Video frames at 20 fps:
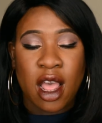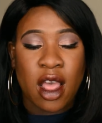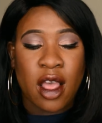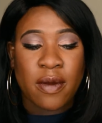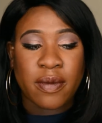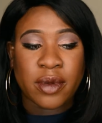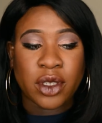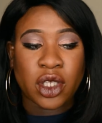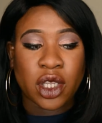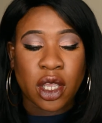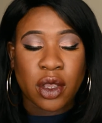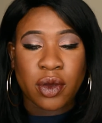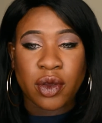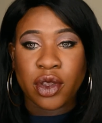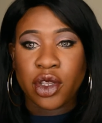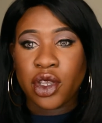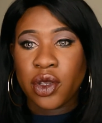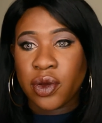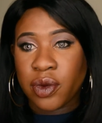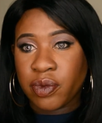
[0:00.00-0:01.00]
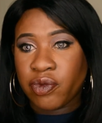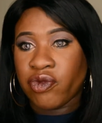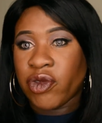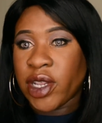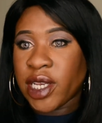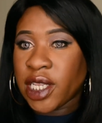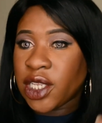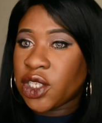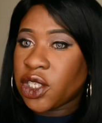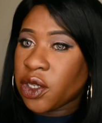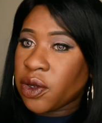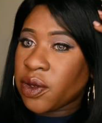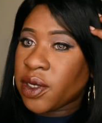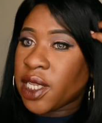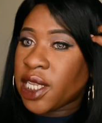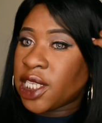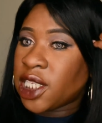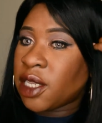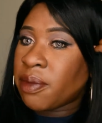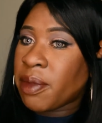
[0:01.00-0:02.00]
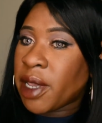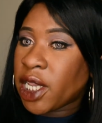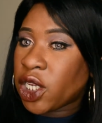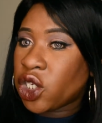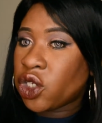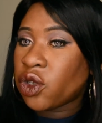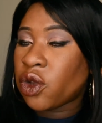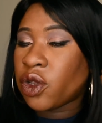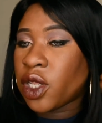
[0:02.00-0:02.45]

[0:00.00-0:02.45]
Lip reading: So you really do need to make sure